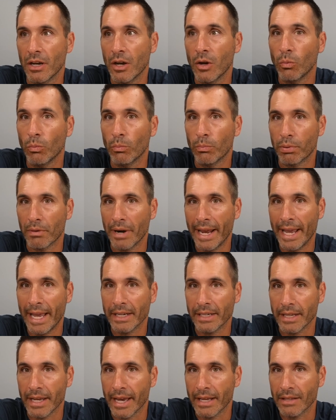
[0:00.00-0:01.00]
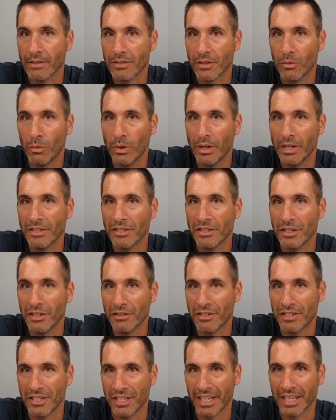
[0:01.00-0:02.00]
own brand yet. So what is your
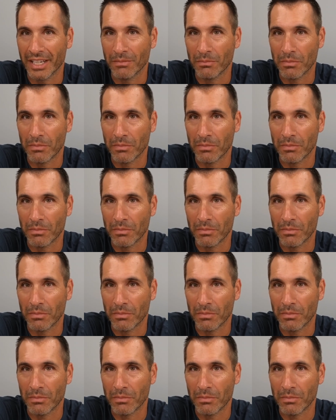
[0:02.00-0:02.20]
chicken